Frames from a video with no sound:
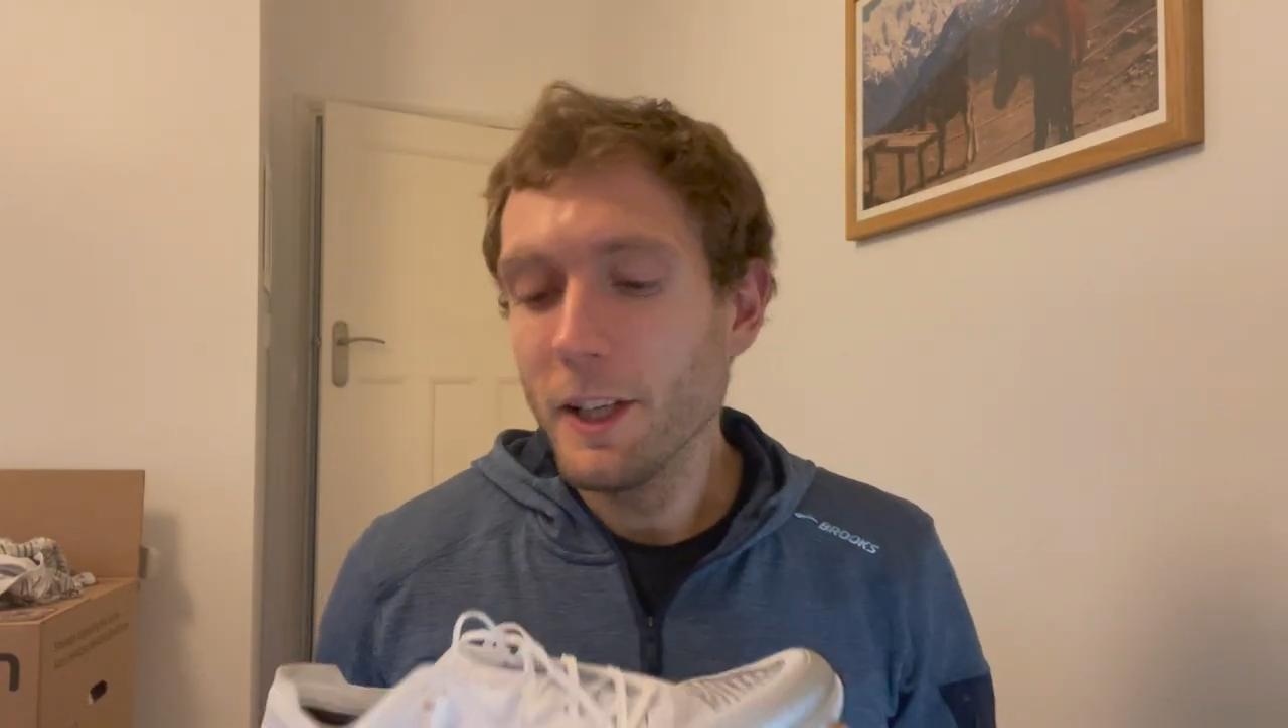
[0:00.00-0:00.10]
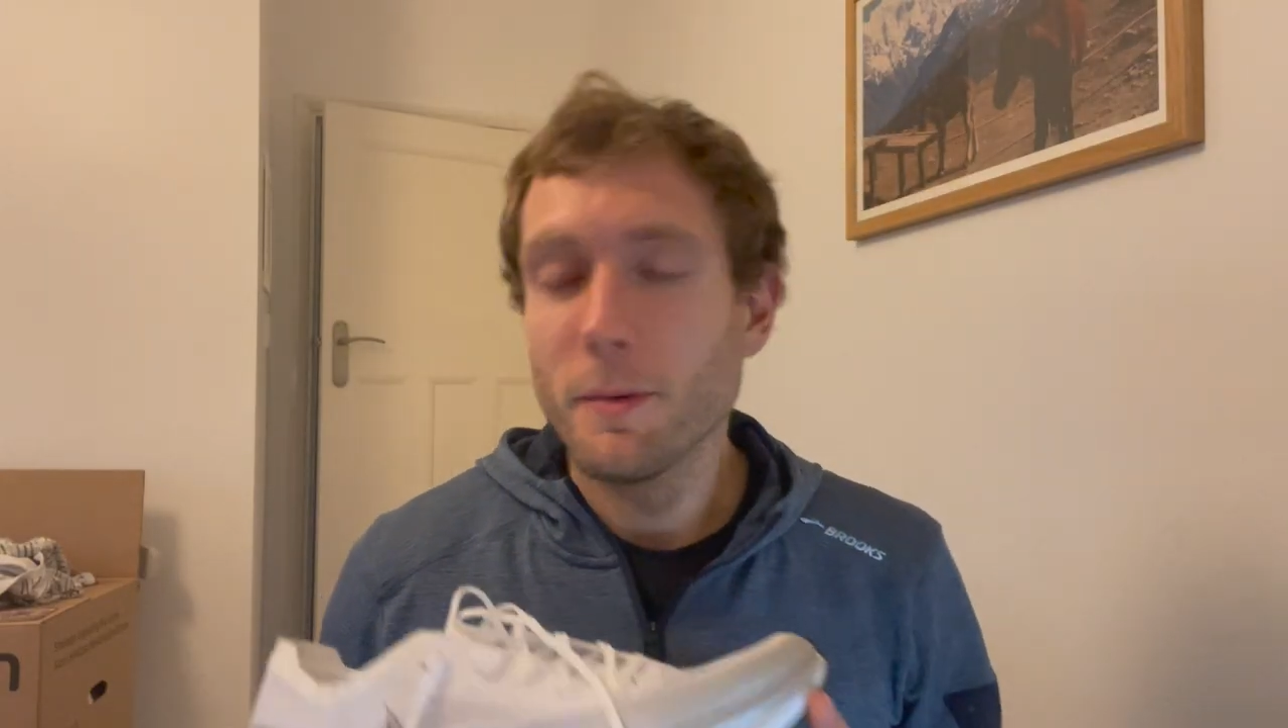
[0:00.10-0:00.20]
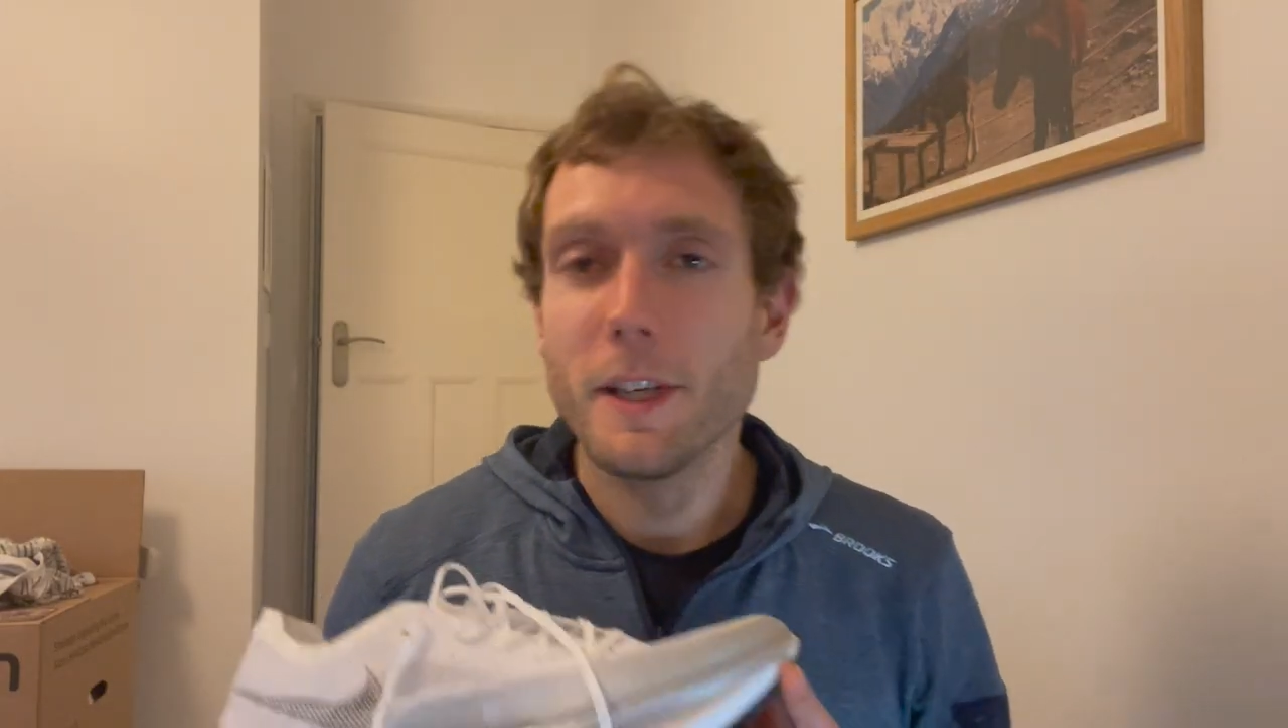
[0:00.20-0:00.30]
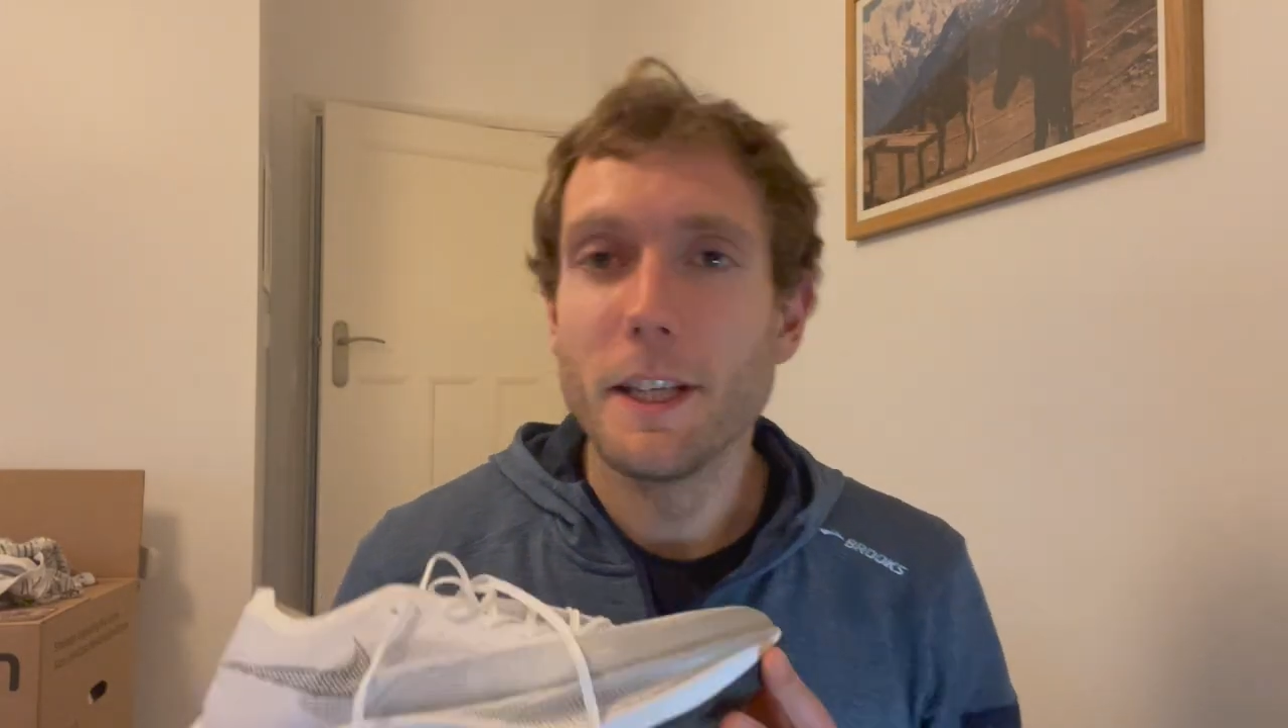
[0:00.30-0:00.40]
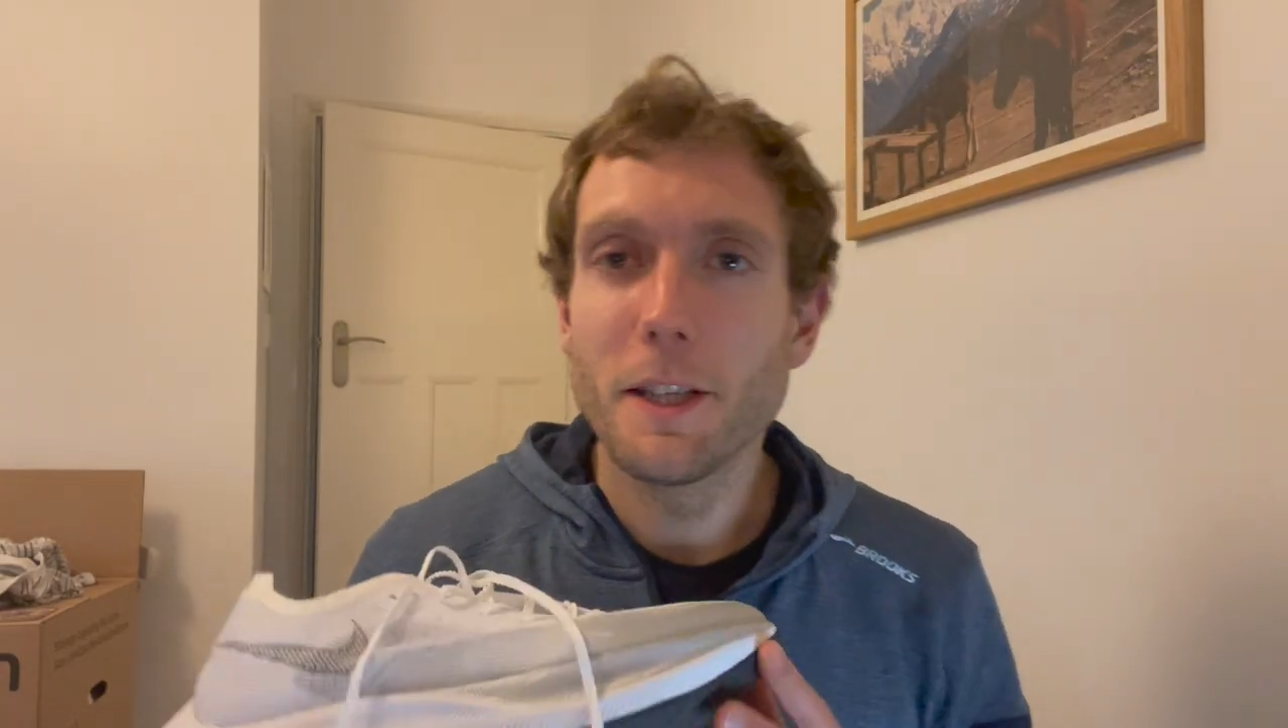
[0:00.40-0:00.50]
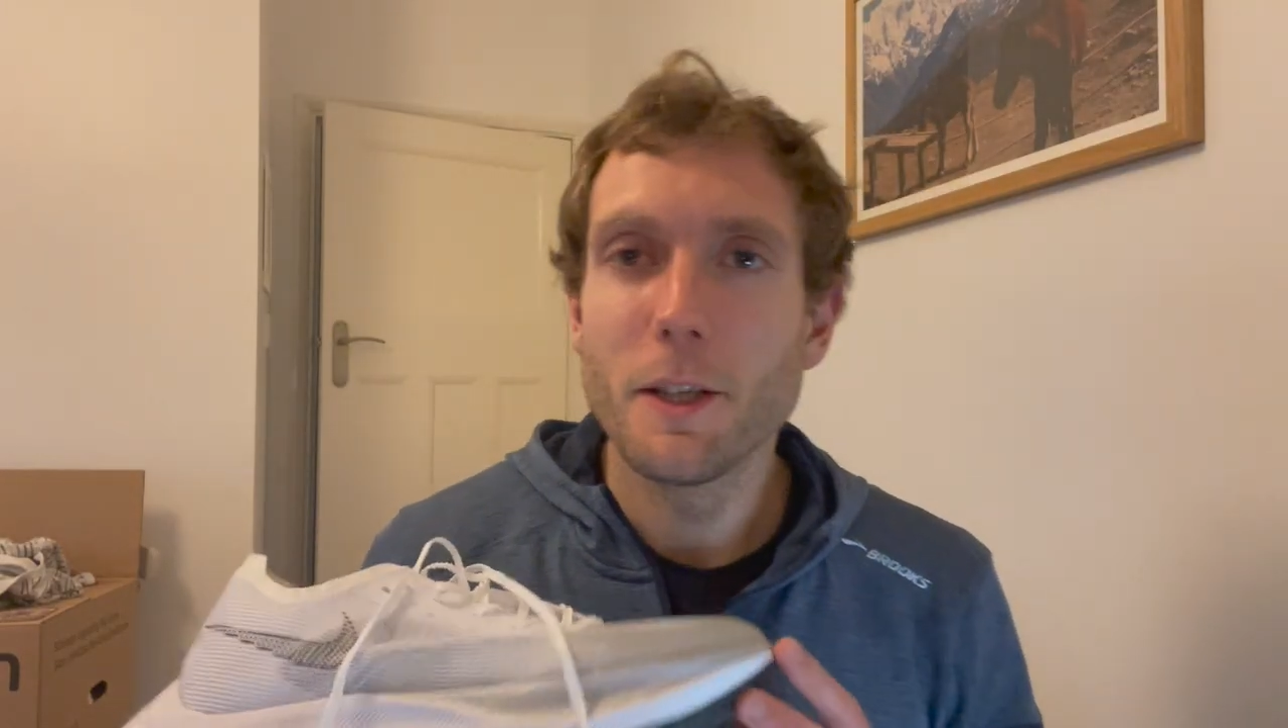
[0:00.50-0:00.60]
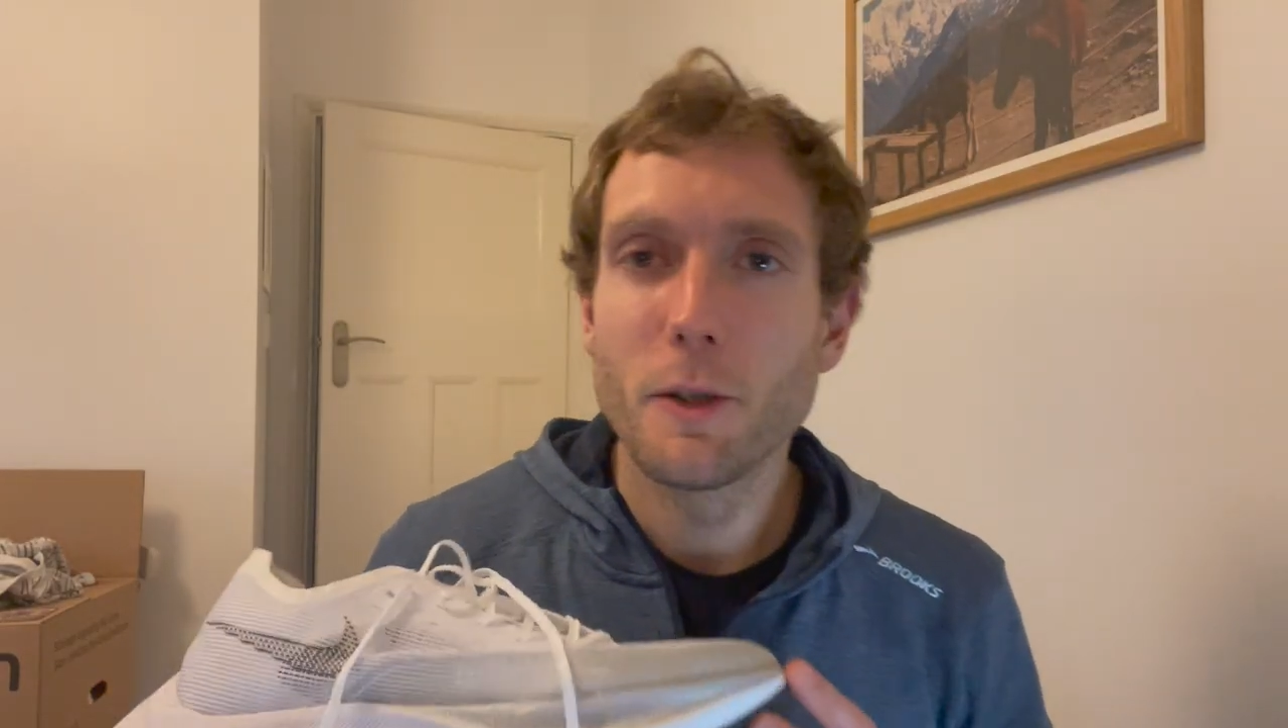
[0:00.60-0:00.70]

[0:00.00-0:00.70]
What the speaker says: NEXT